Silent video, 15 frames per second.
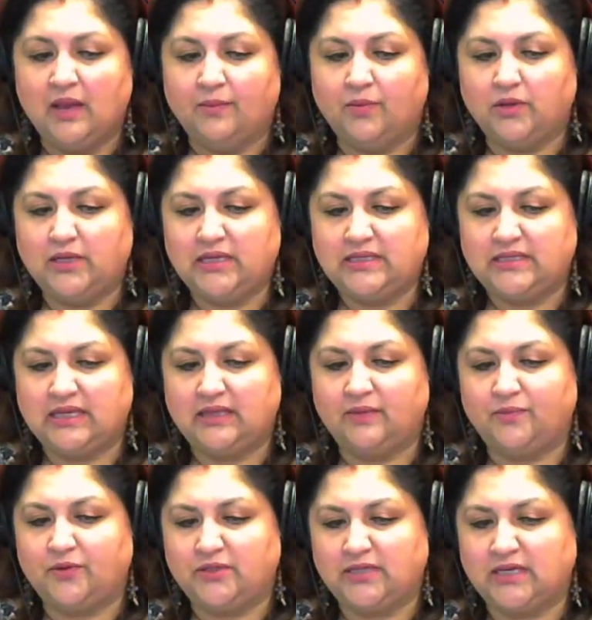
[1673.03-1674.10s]
Police said the
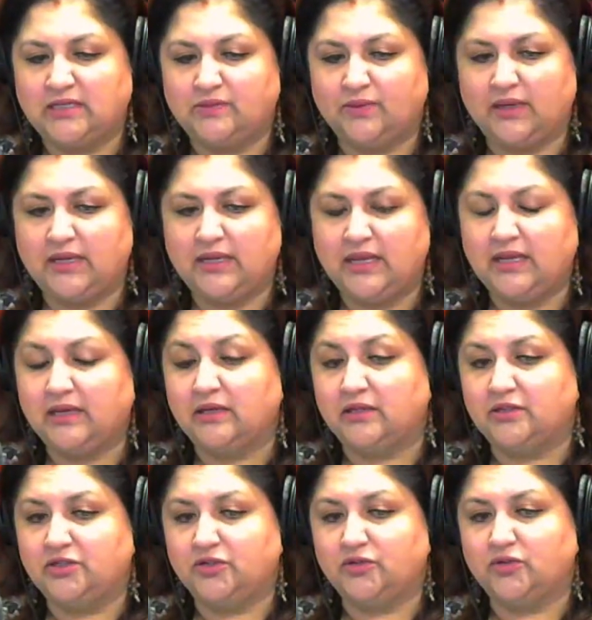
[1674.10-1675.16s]
protests were
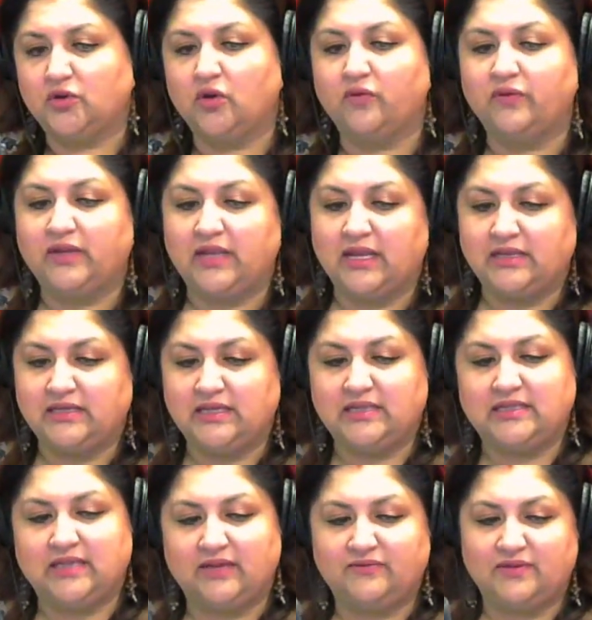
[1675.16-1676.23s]
illegal due to COVID 19
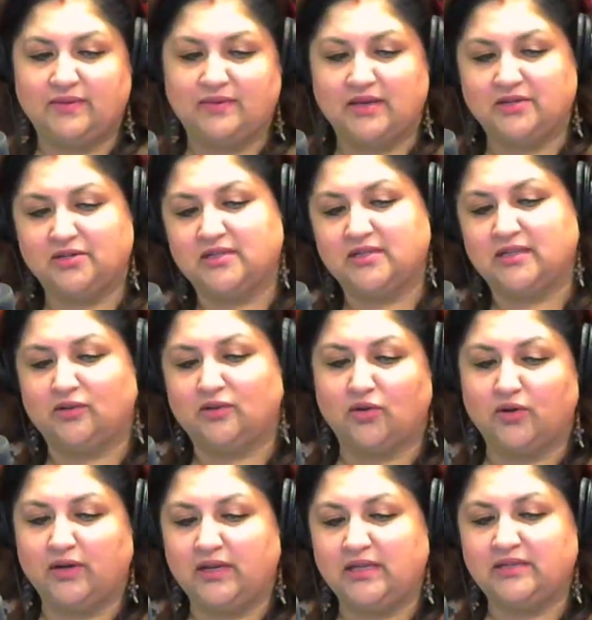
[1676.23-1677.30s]
safety measures, and
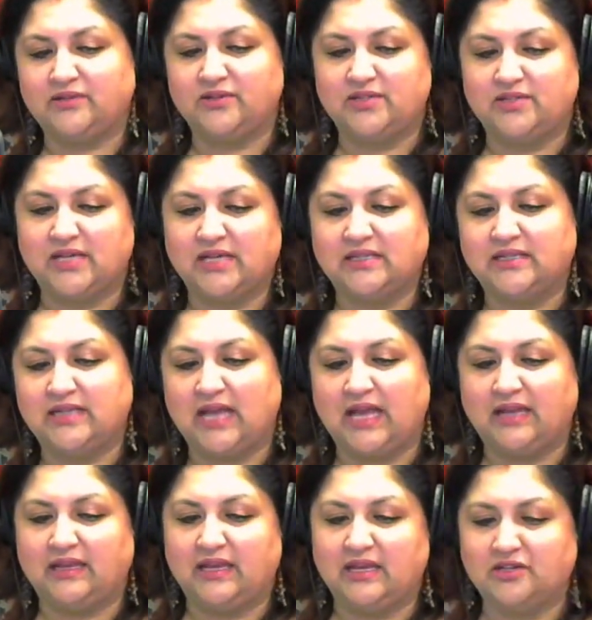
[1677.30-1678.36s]
authorities rejected
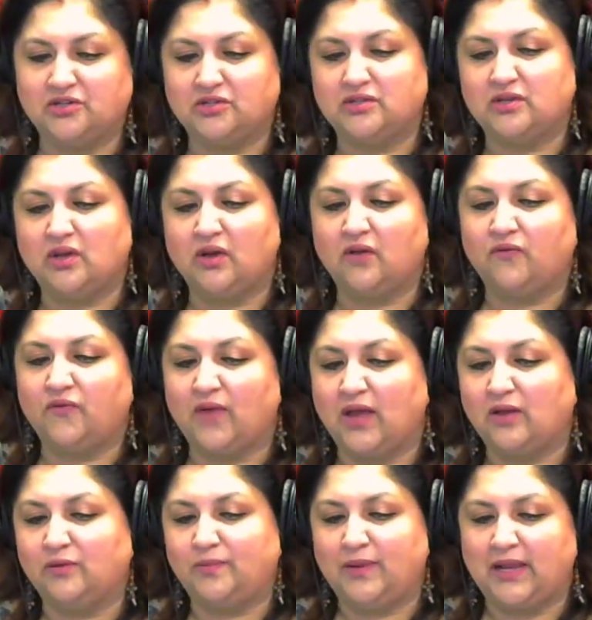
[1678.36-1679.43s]
allegations of
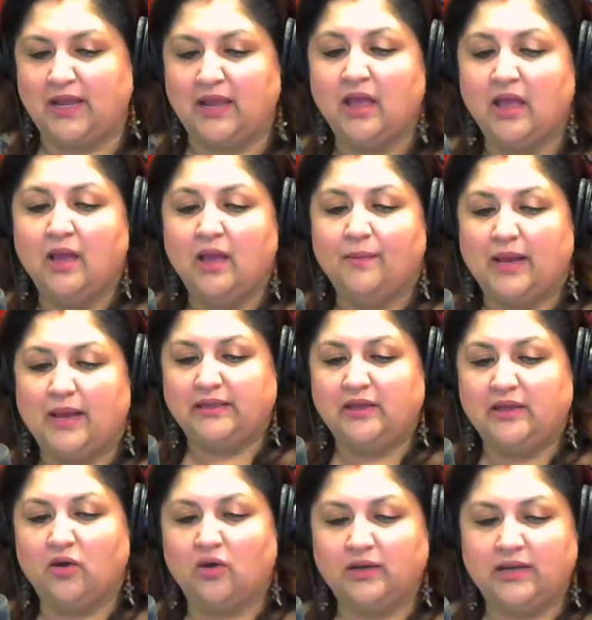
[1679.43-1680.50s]
foul play by
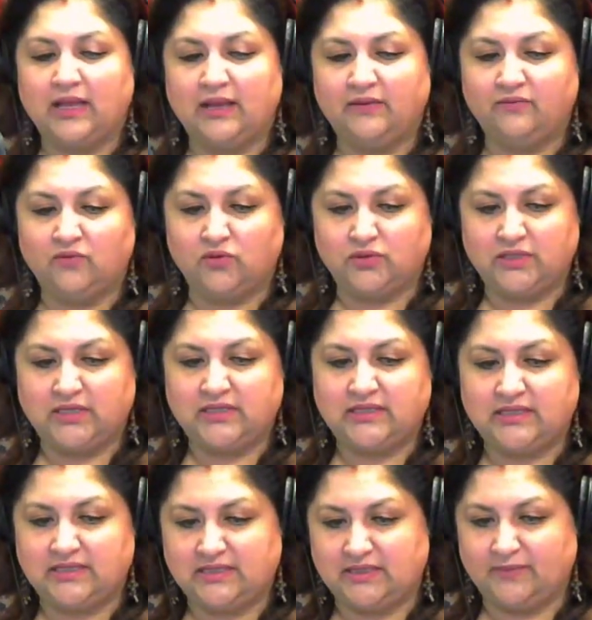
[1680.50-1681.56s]
the online voting
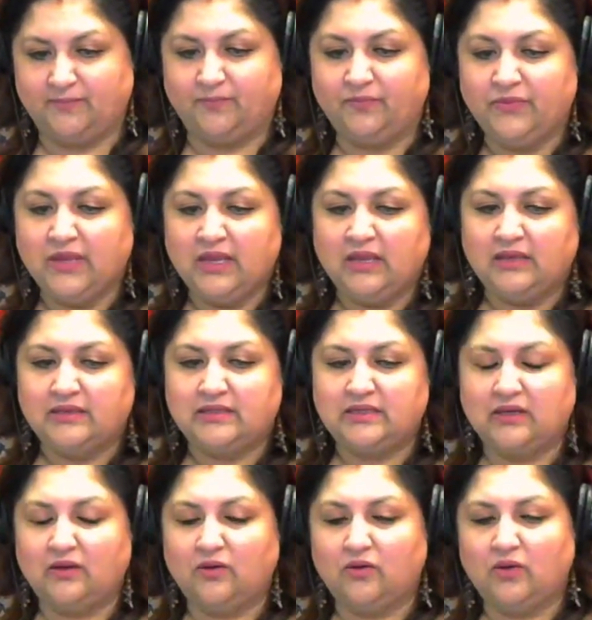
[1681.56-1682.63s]
system. Mm.
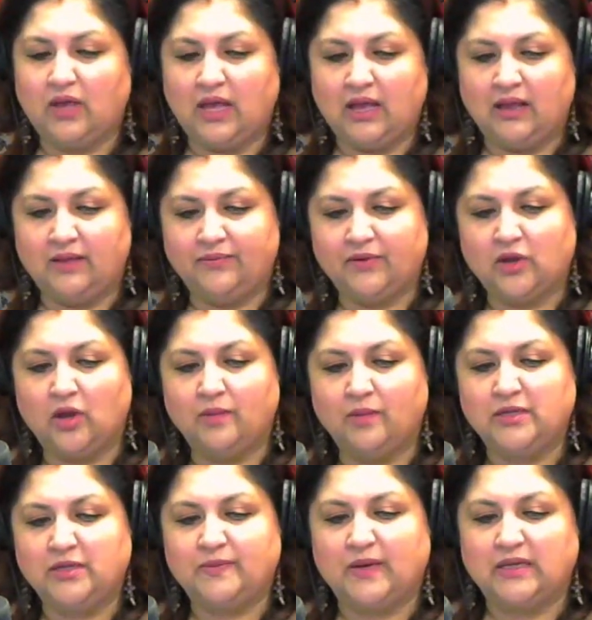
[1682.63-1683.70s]
So, uh, the
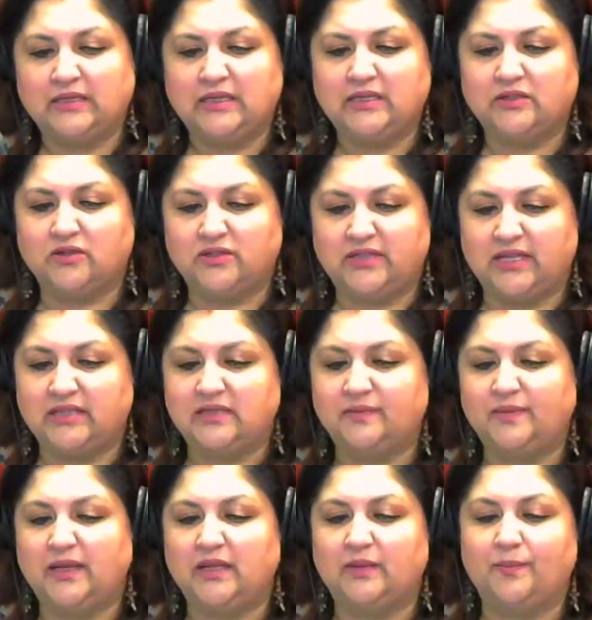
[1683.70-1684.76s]
Communist Party is
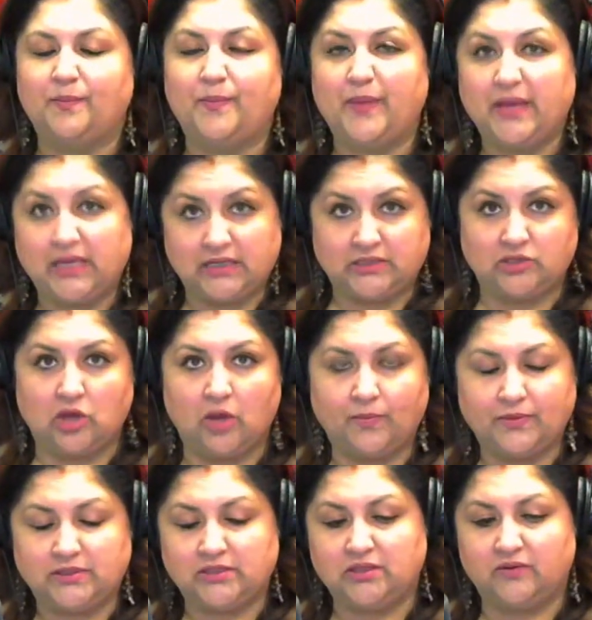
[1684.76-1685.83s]
ostensibly the biggest
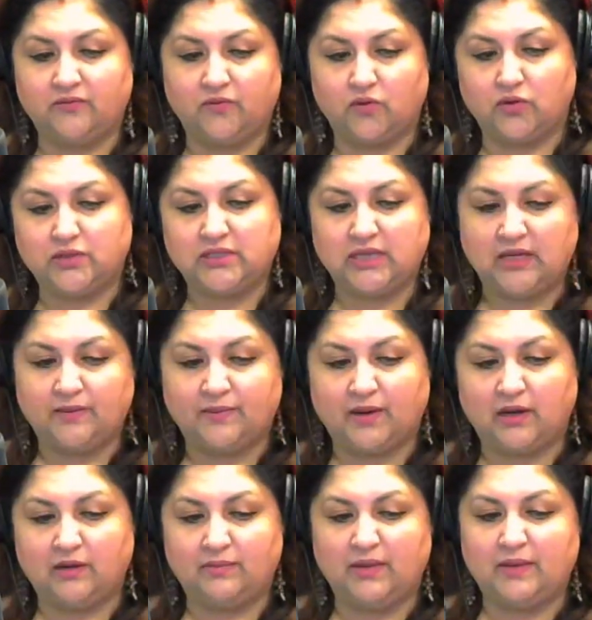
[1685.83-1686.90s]
opposition force in
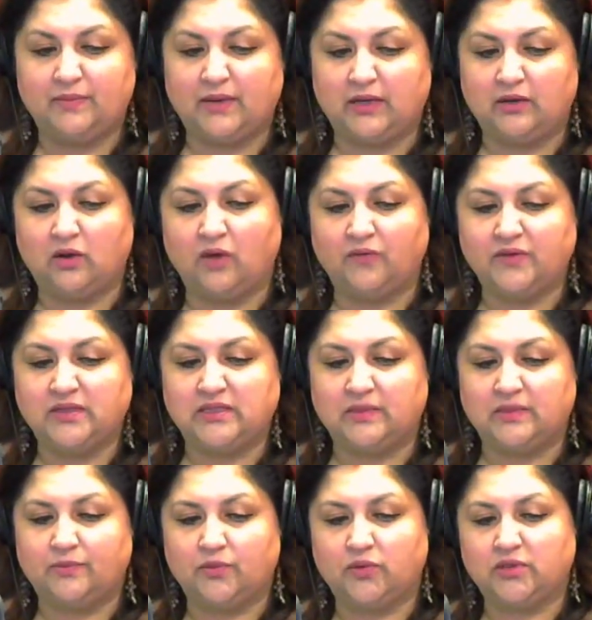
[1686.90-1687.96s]
parliament, but it often
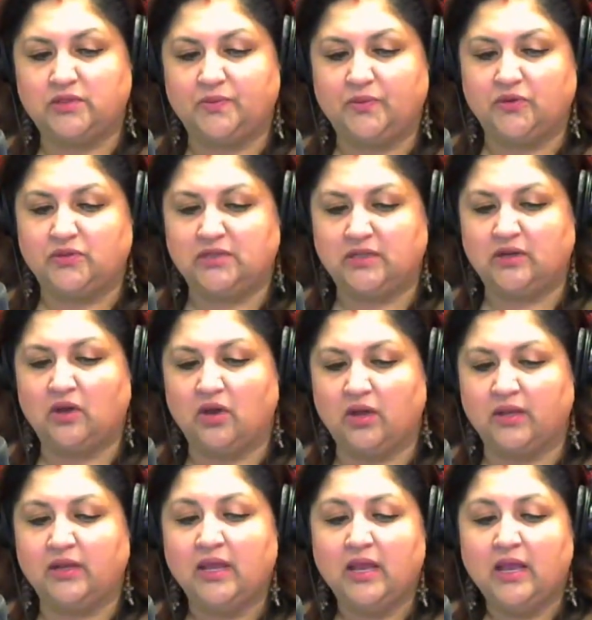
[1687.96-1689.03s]
supports Putin on